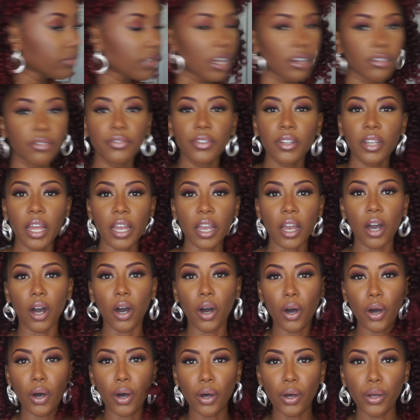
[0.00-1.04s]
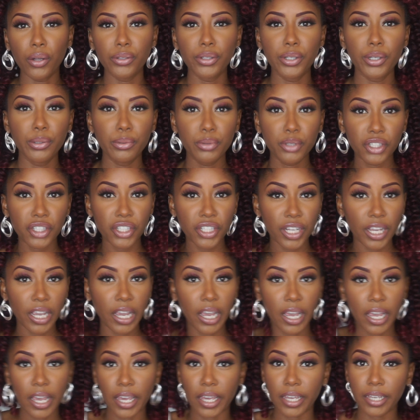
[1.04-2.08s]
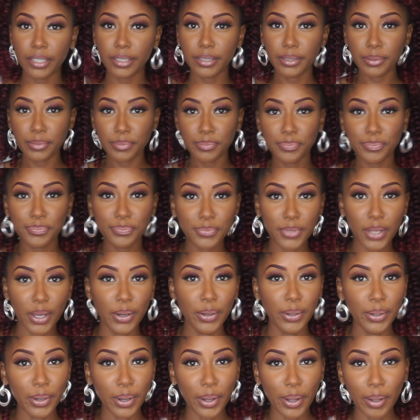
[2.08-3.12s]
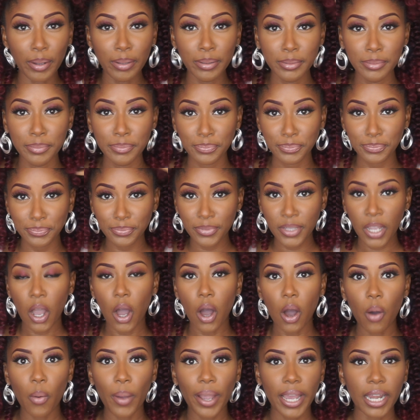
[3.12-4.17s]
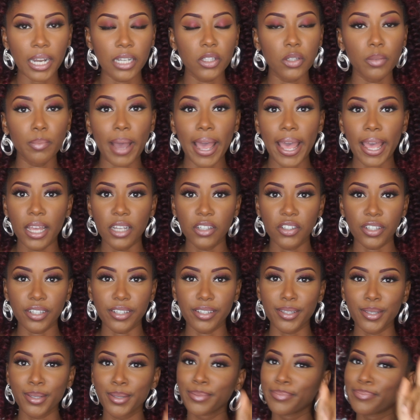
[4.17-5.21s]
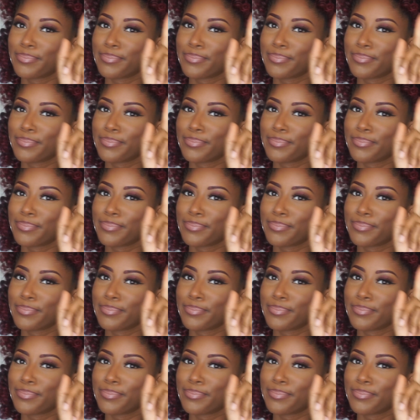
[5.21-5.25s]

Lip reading: I feel like a whole new chick. Oh, I gotta do my edges.